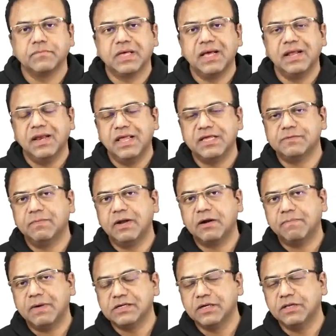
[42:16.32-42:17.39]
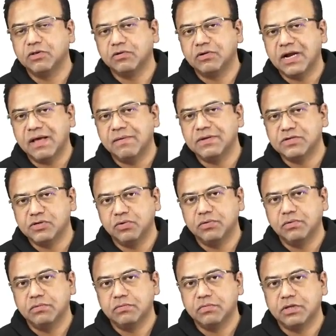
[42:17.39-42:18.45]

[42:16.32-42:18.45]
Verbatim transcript: okay less blood passing through the damaged zone